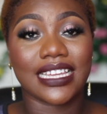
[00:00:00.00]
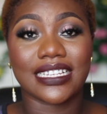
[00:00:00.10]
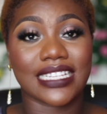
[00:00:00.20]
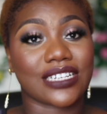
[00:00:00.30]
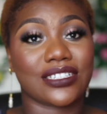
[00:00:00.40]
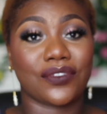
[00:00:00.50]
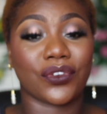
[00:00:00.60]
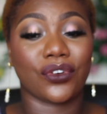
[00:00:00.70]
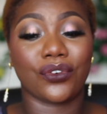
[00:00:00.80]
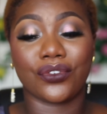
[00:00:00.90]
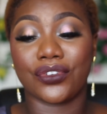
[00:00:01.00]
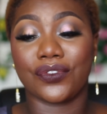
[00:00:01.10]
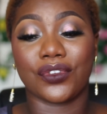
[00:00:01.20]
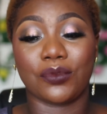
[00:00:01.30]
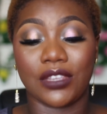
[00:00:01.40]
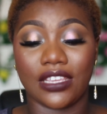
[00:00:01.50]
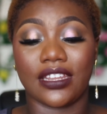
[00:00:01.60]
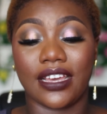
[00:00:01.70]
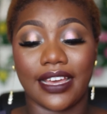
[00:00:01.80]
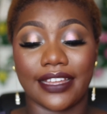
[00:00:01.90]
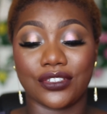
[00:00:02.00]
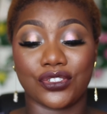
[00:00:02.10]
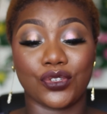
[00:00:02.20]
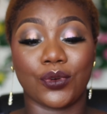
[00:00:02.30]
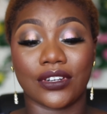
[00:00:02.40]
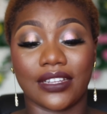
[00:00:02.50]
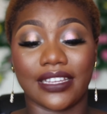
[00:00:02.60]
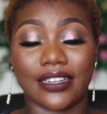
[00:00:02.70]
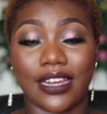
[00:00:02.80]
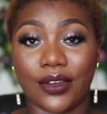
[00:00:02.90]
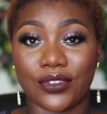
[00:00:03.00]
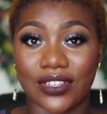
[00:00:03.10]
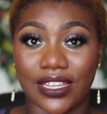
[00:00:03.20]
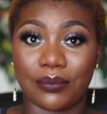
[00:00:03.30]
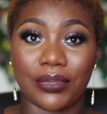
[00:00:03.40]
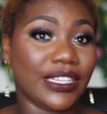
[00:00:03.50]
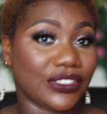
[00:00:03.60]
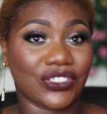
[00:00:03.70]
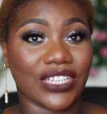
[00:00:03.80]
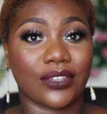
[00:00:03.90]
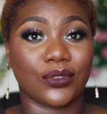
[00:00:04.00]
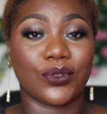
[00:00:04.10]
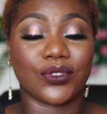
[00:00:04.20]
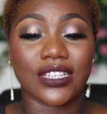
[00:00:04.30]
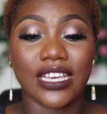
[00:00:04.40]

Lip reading: This is actually for your own good if you're a beginner and you want to learn how to like place shadows,